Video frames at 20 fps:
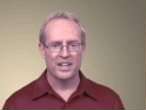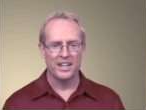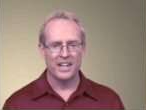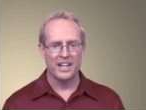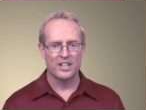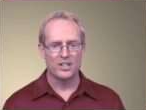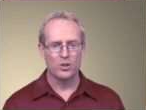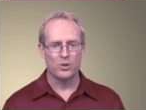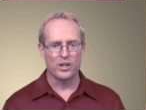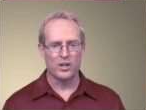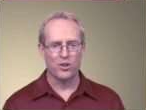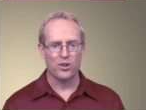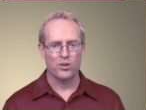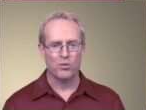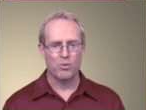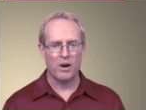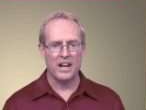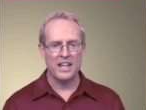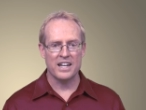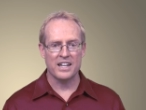including
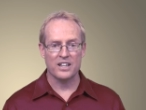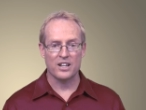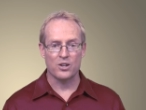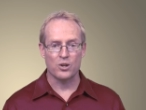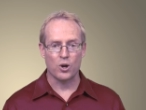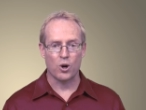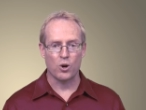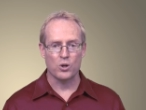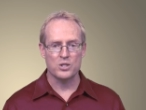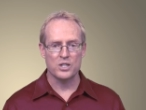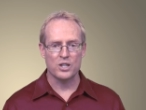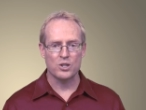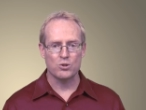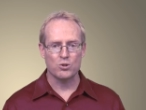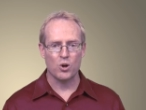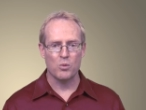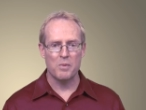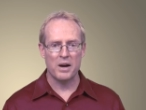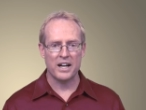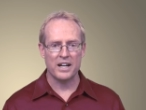threading and concurrency
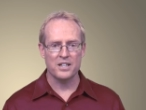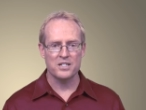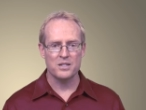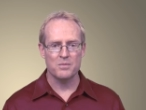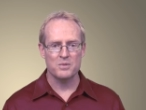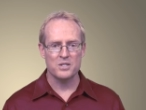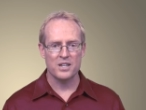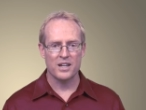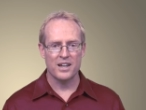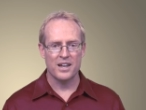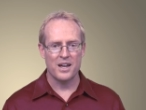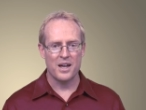control mechanisms,